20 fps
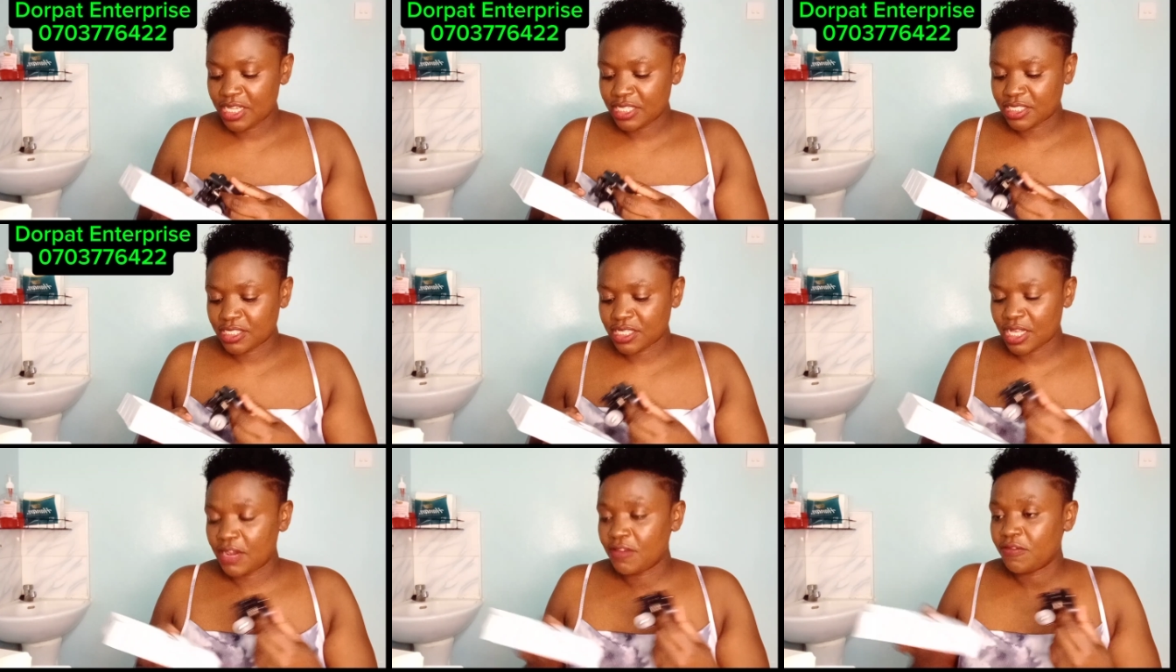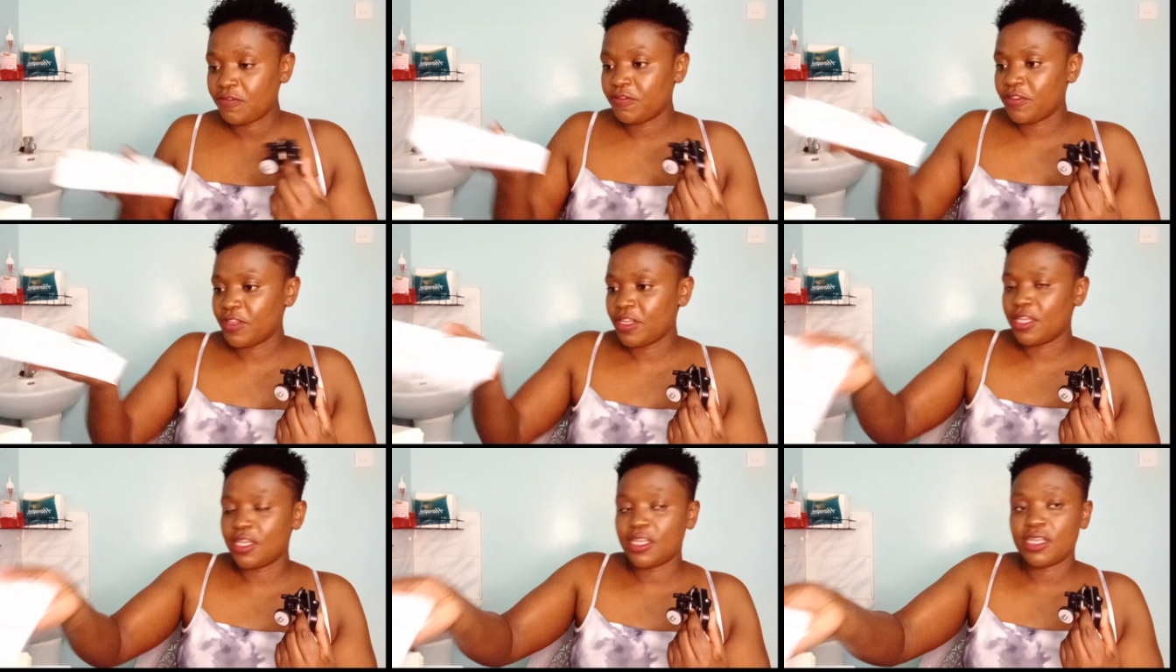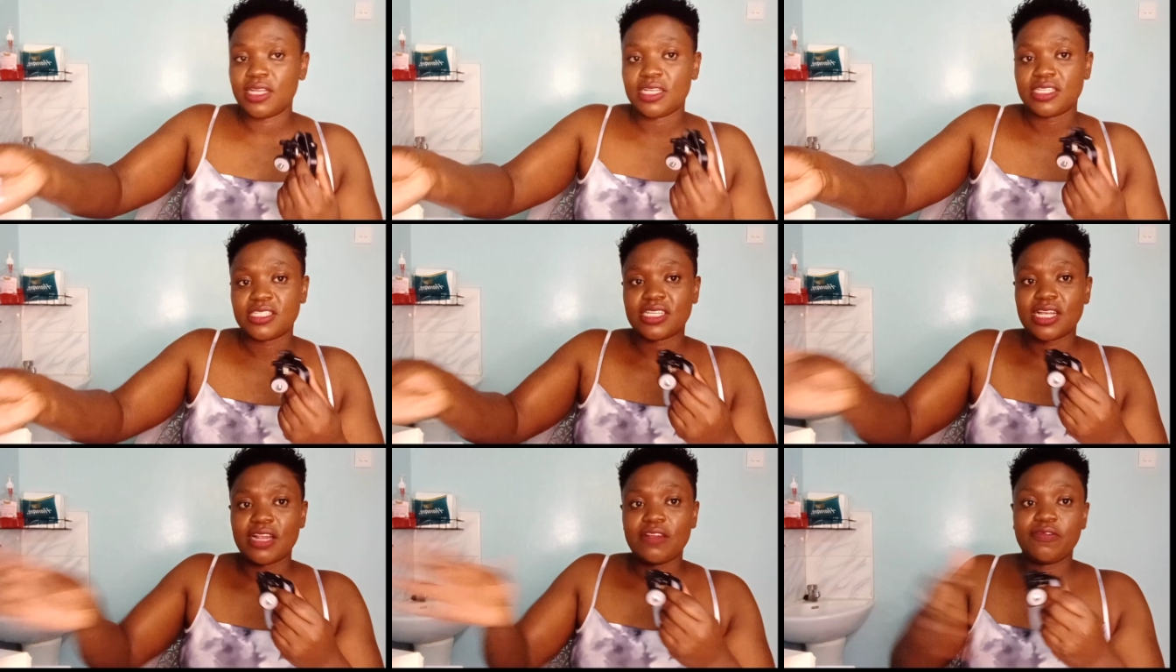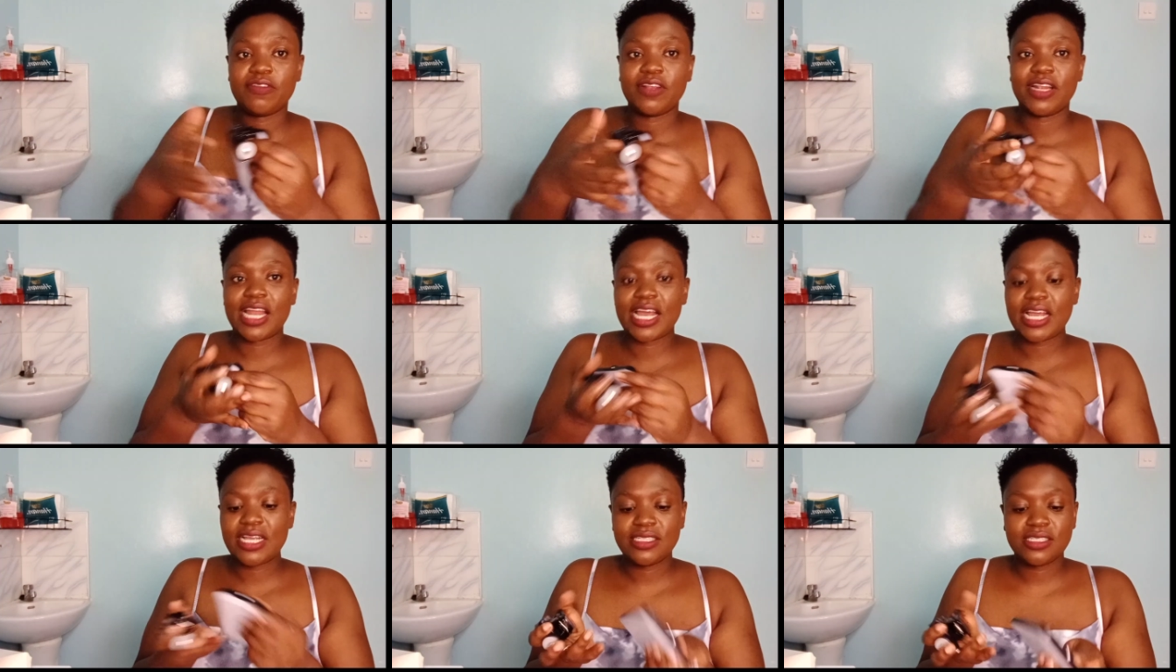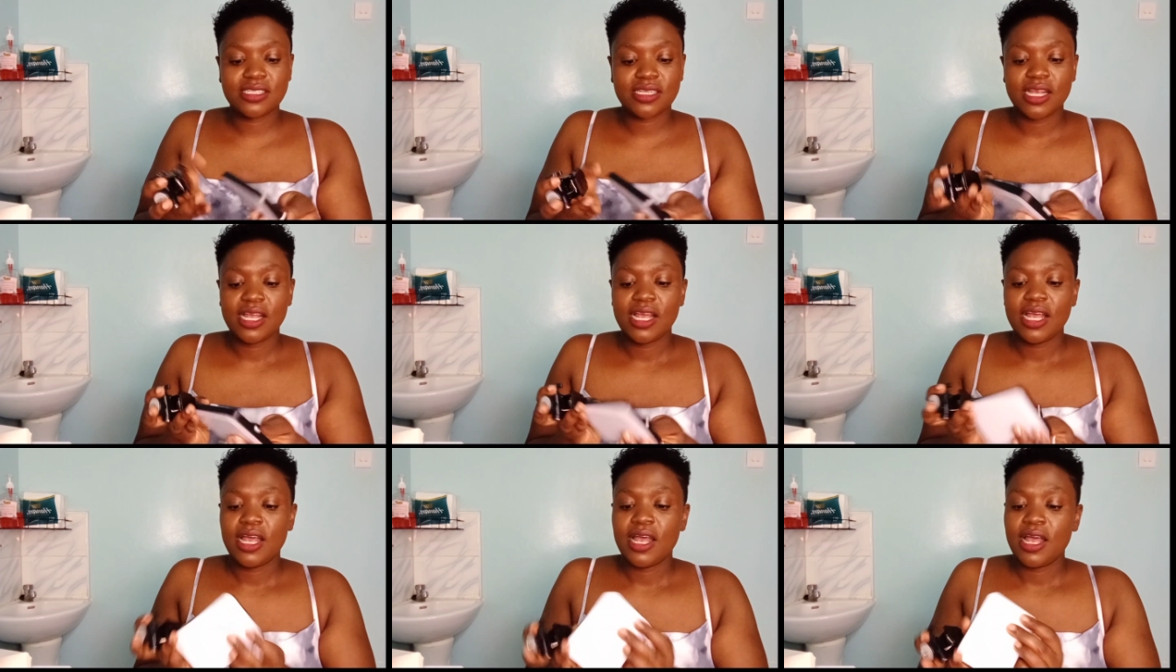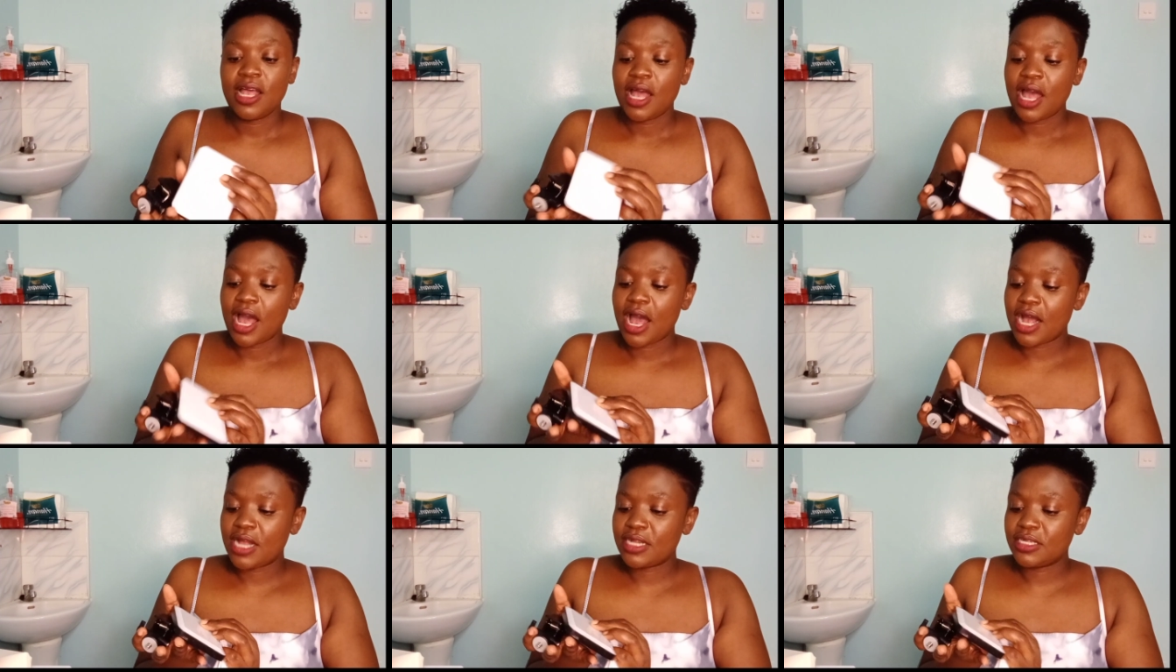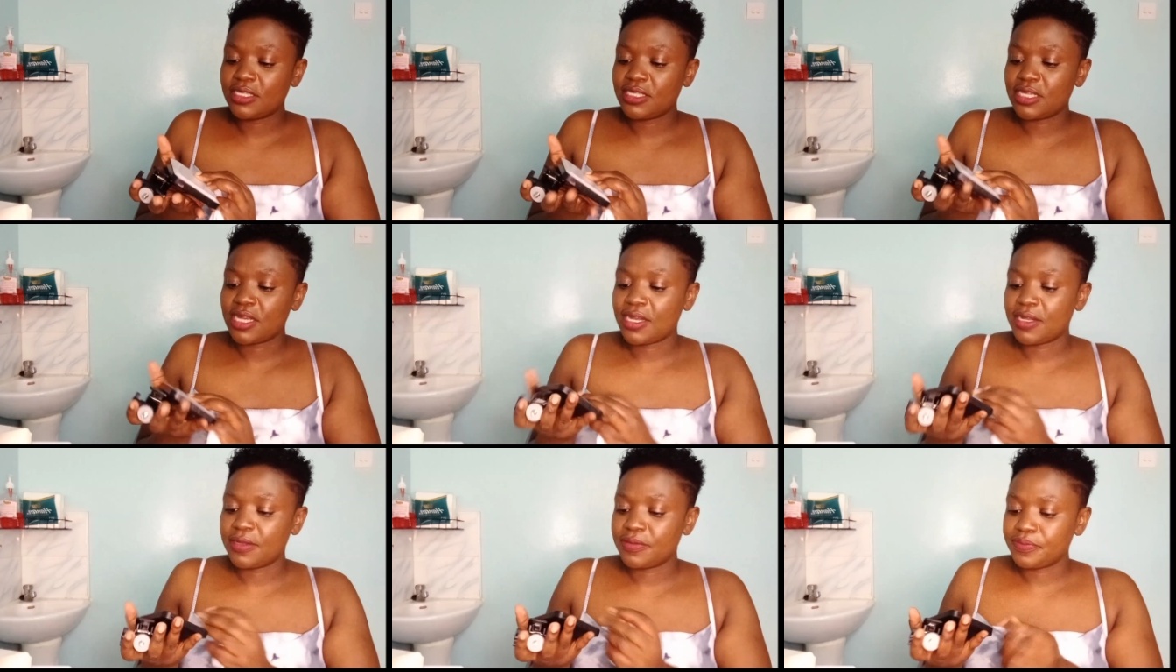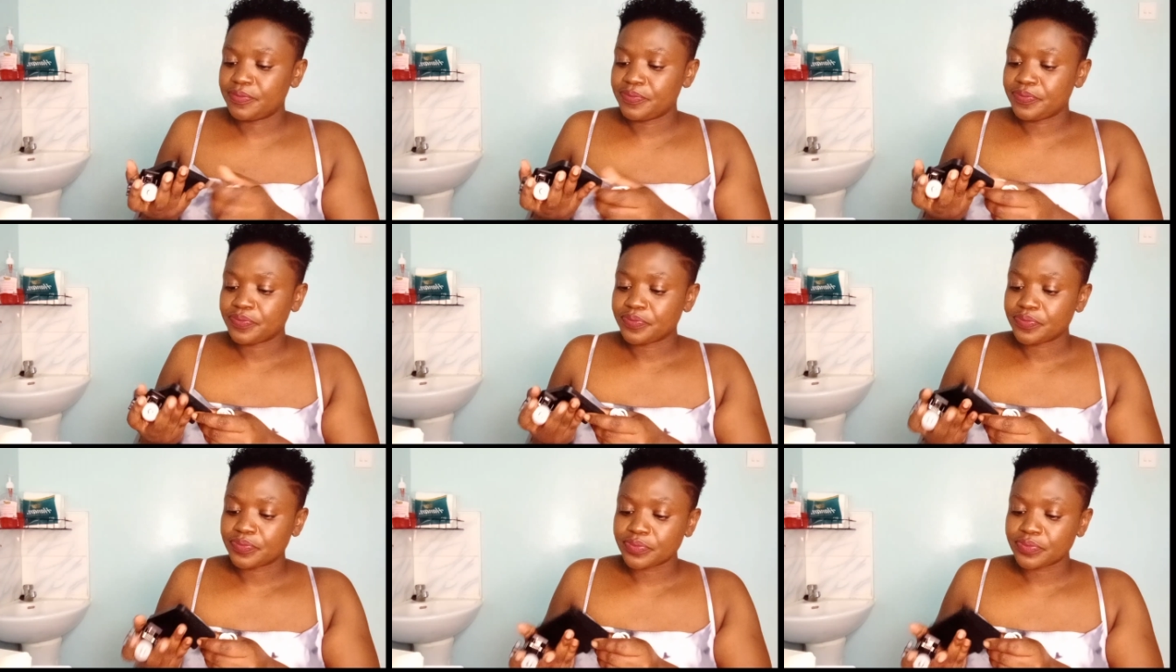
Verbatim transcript: selfie selfie light and um,